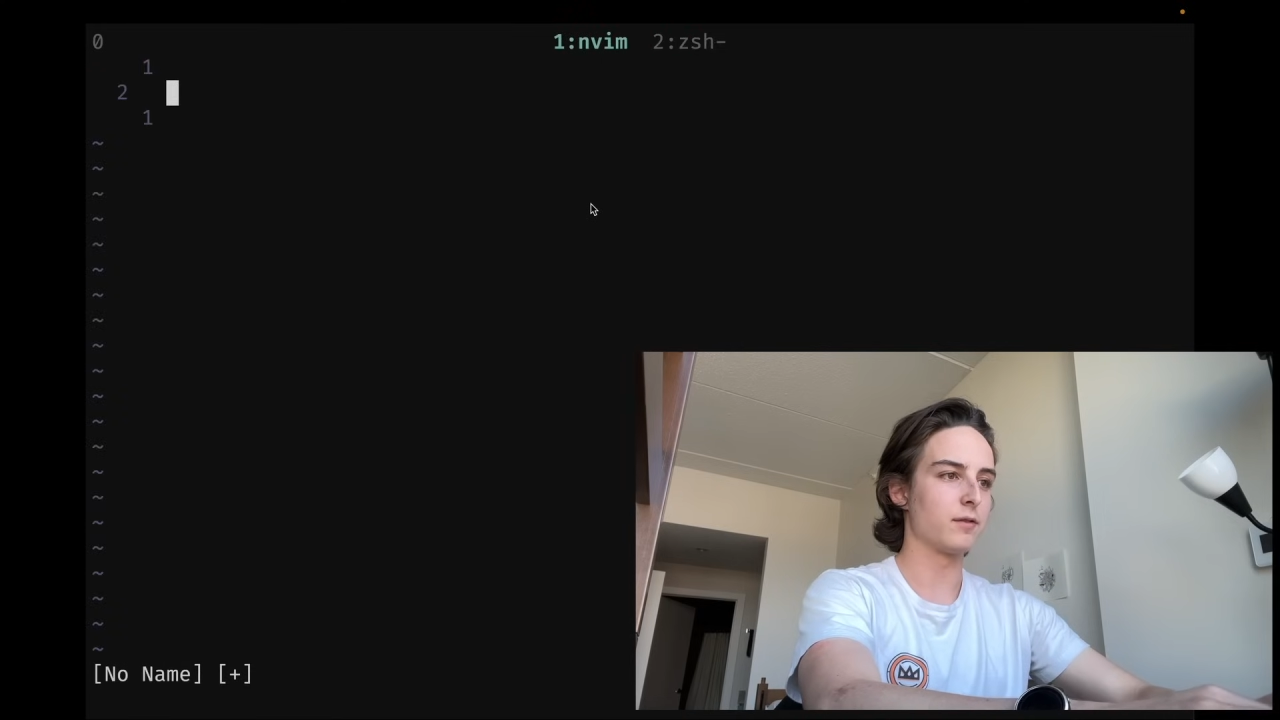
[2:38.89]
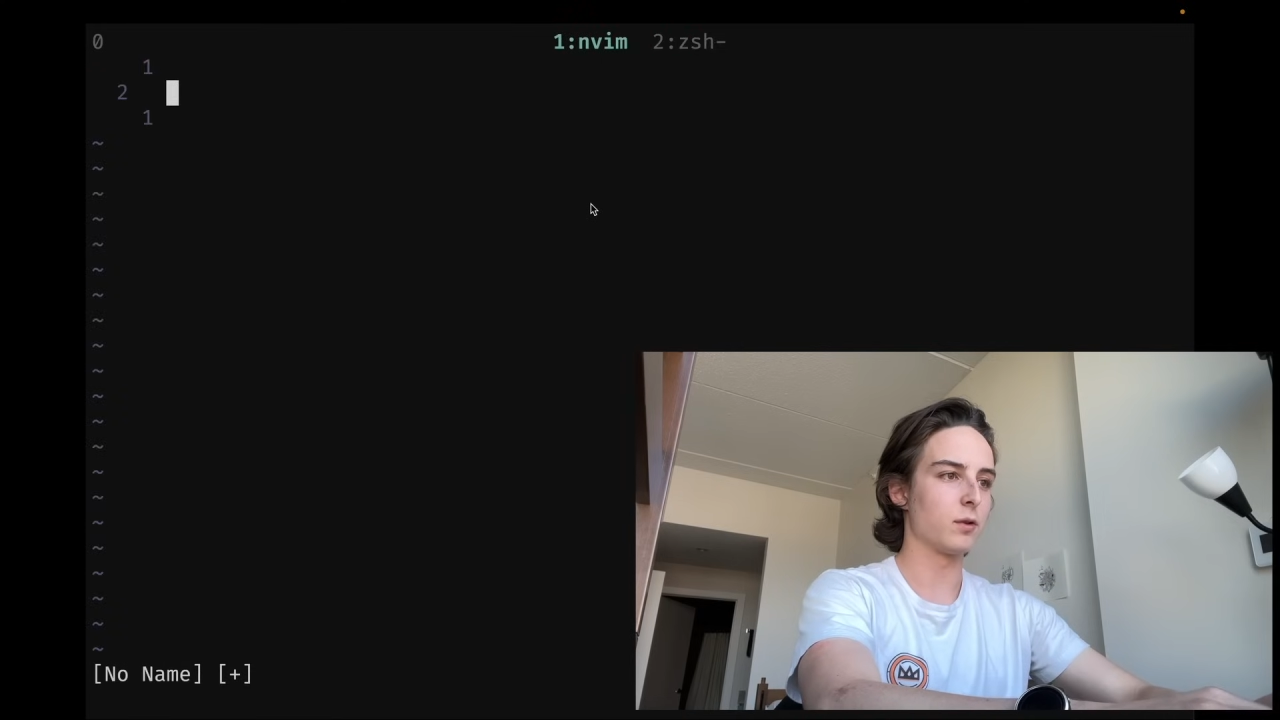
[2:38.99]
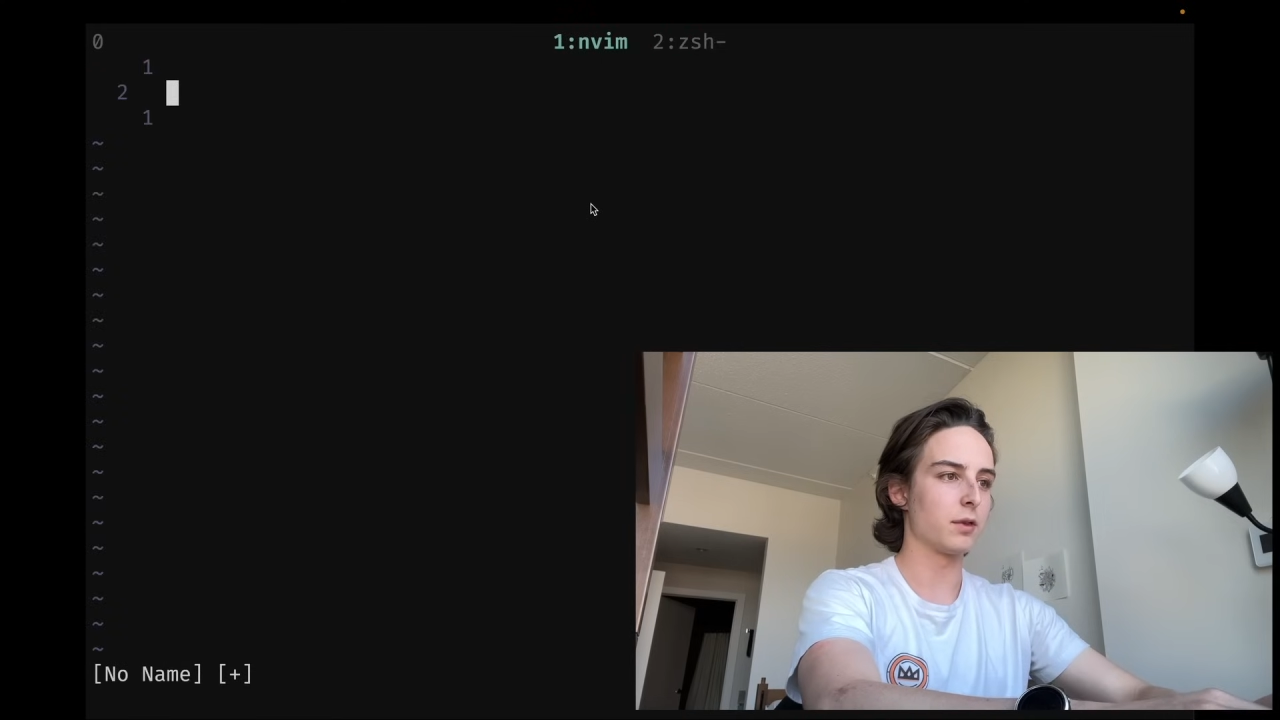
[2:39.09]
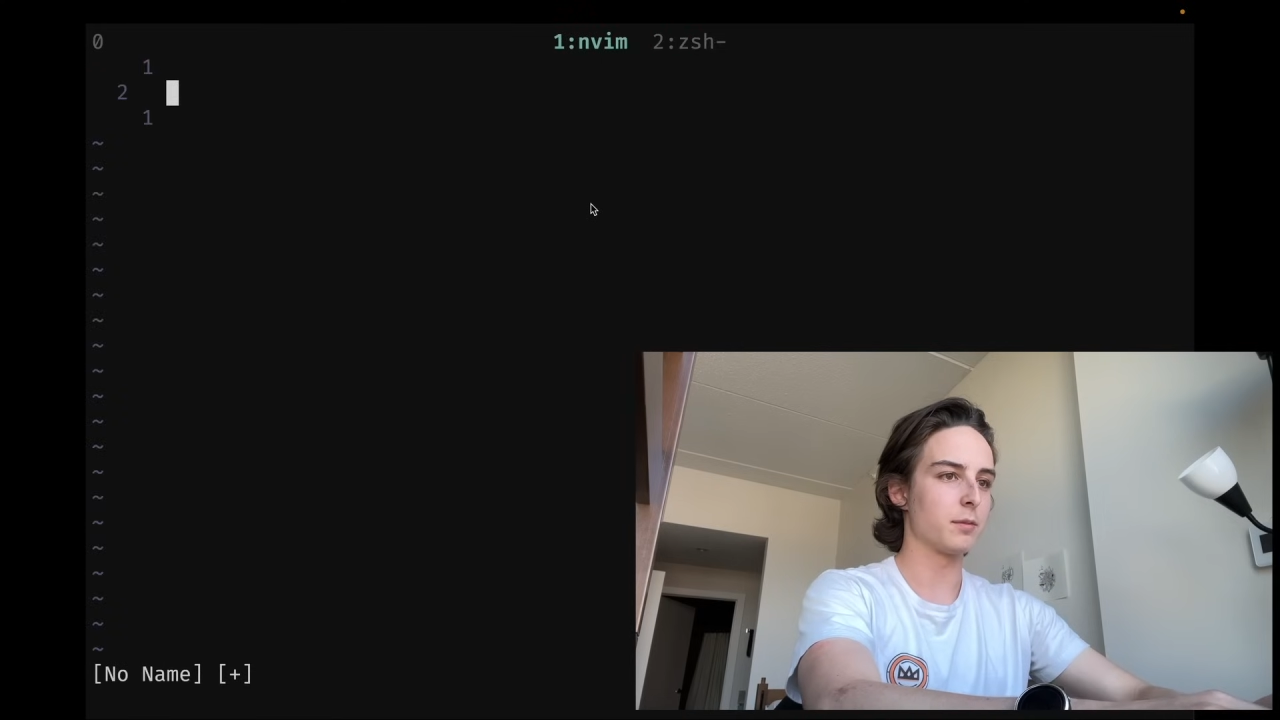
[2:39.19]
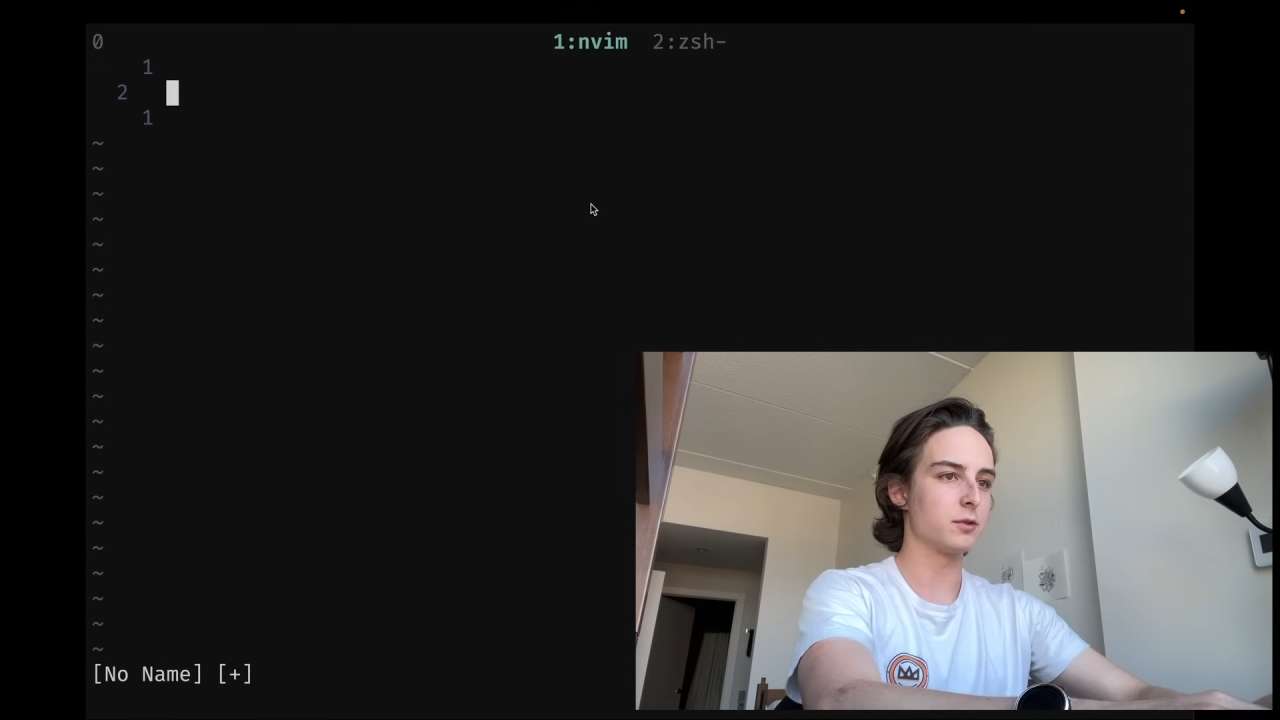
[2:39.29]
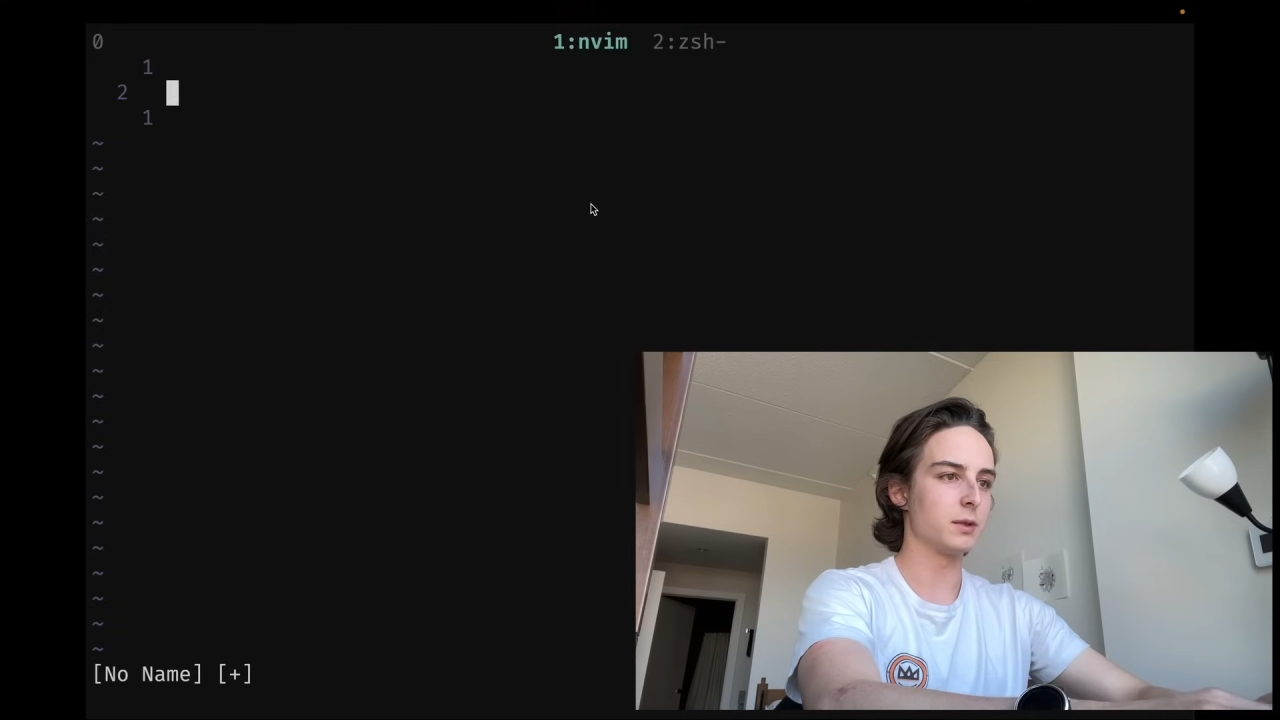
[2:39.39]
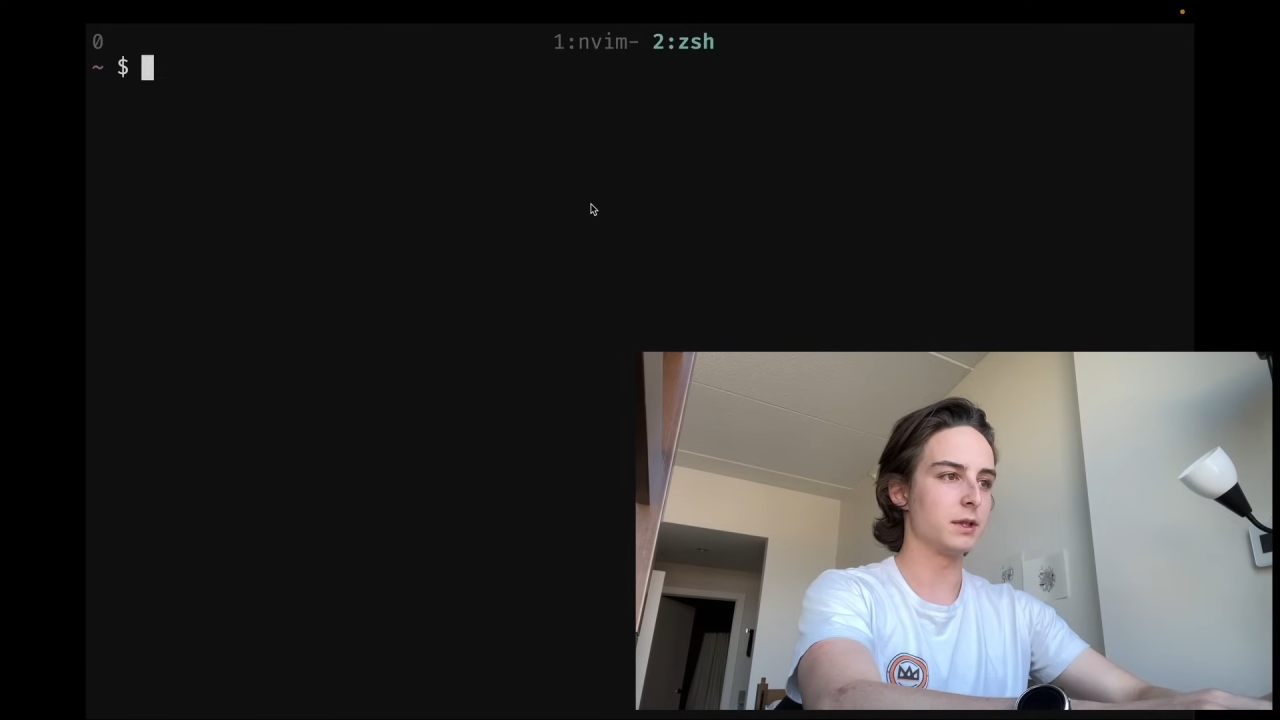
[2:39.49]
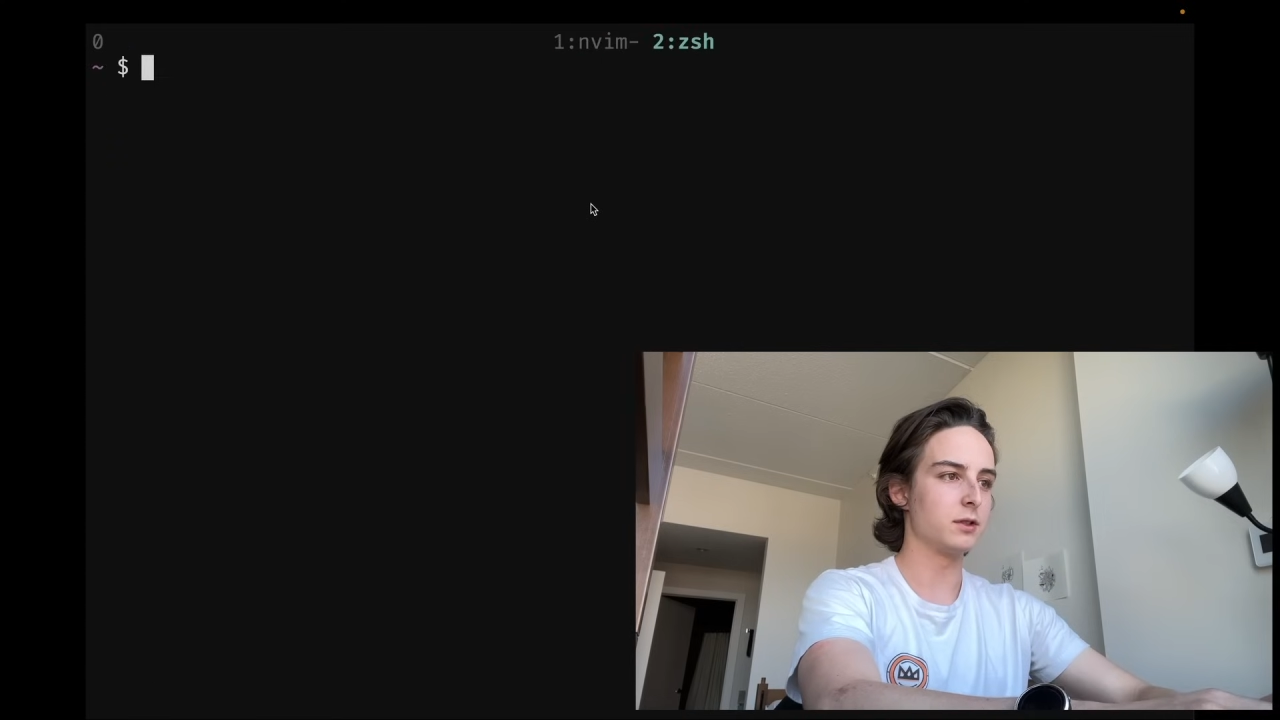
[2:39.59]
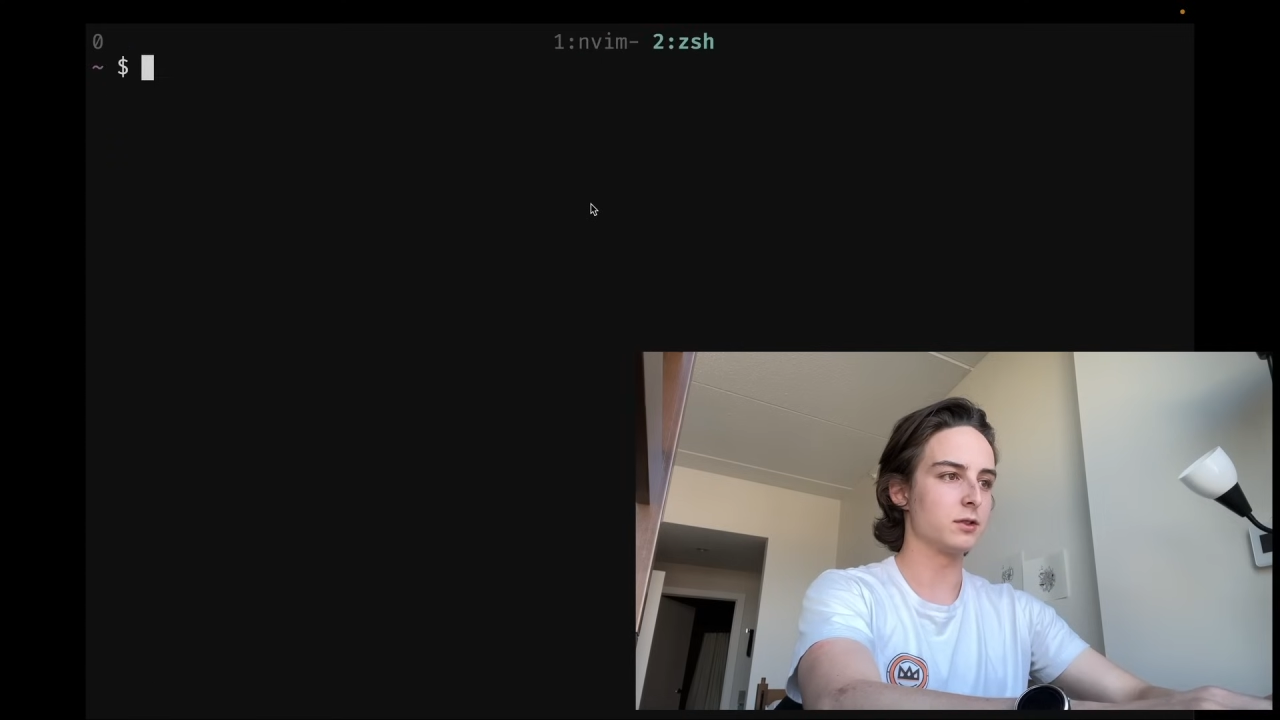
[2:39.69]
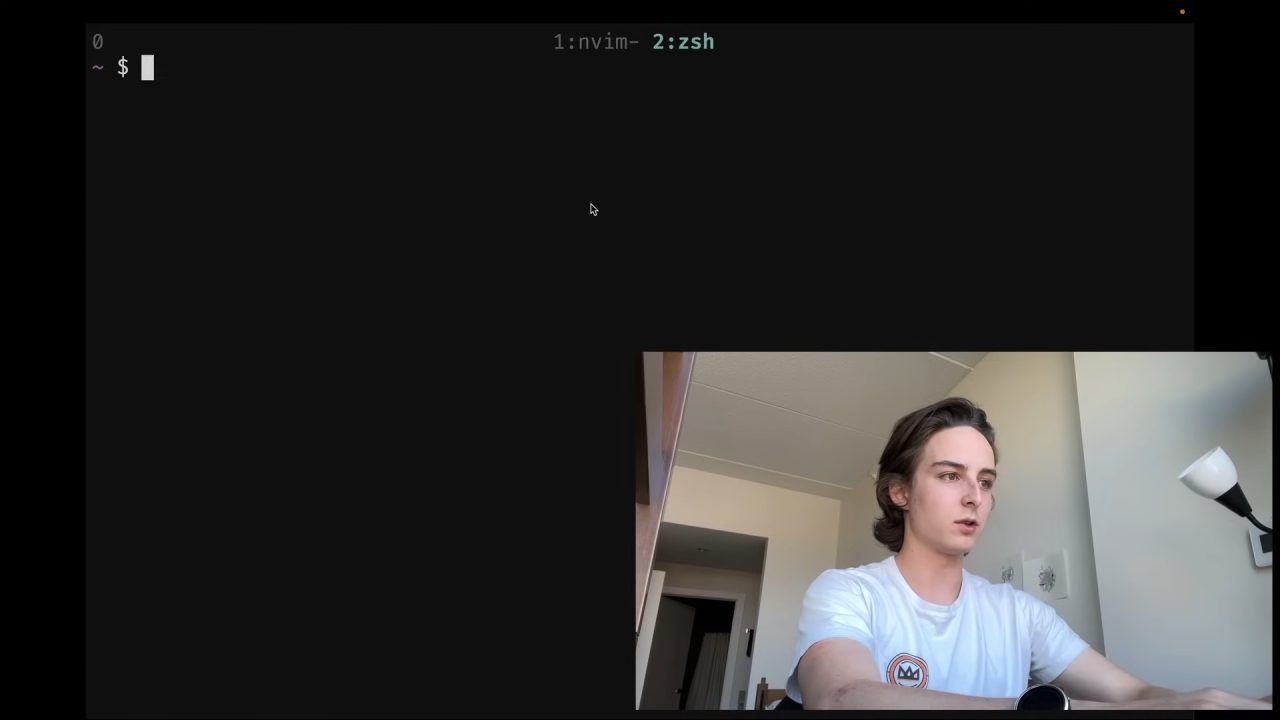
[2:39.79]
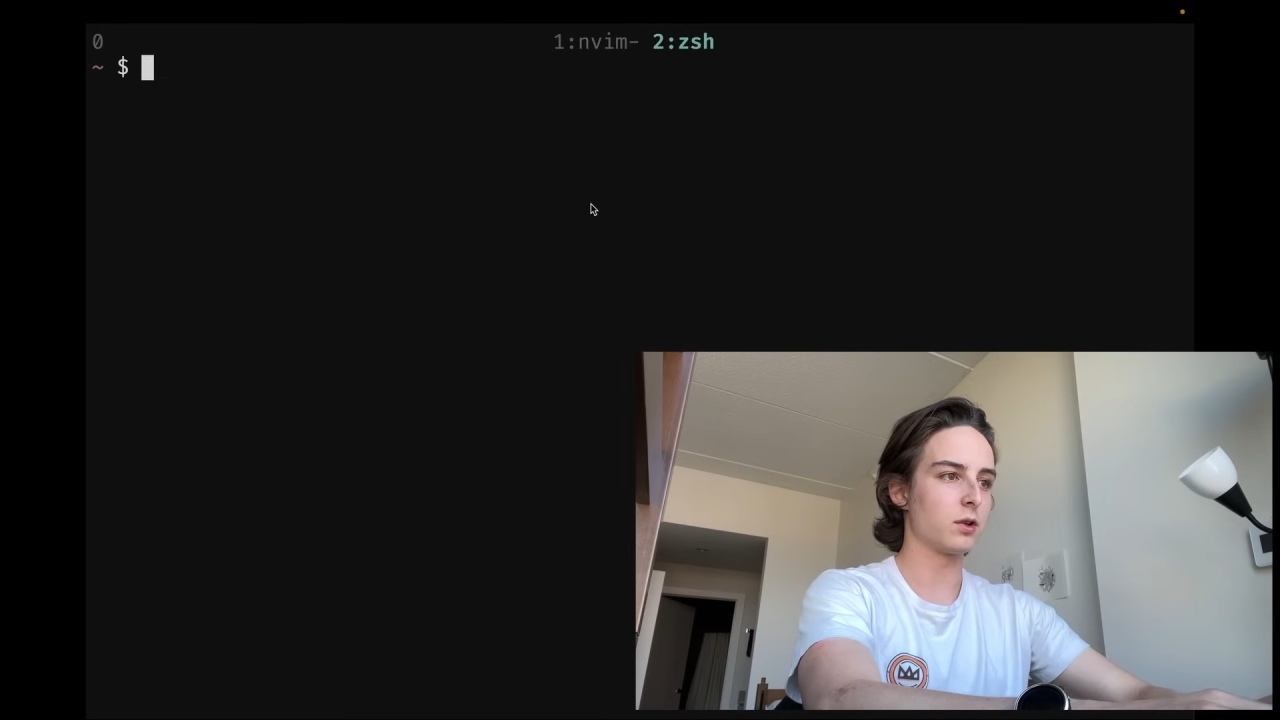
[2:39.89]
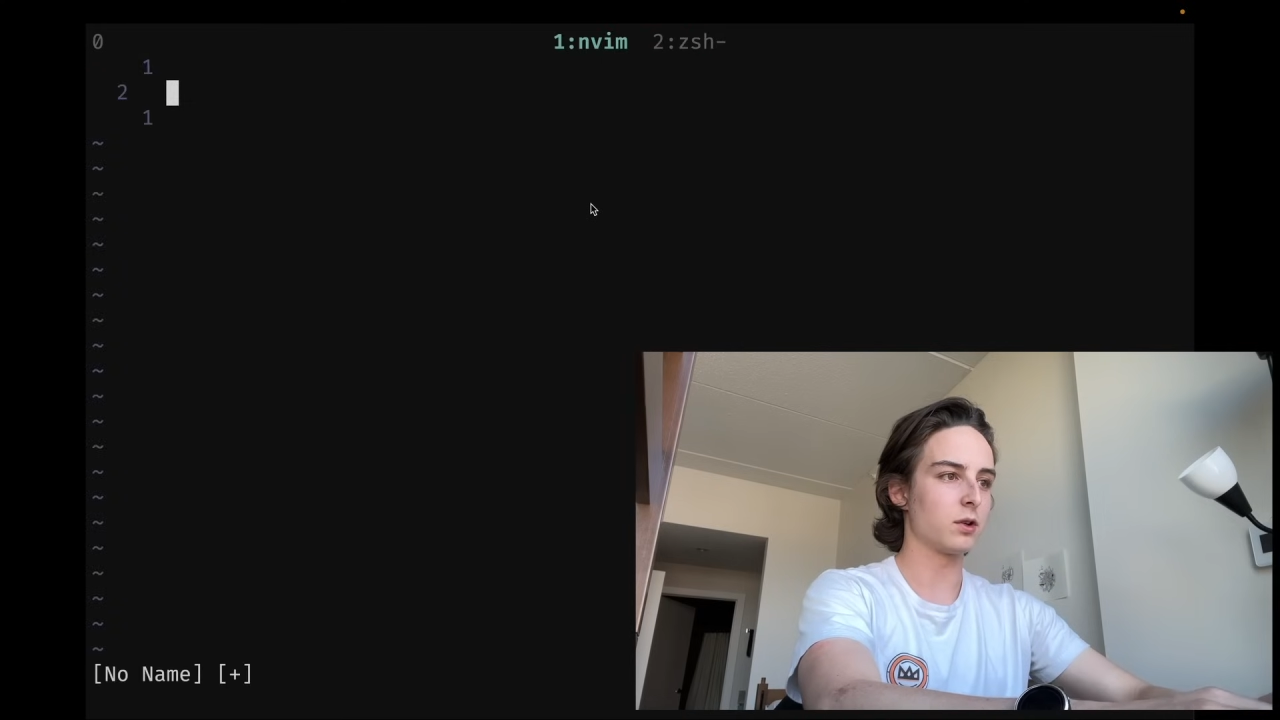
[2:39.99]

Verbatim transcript: forth between these.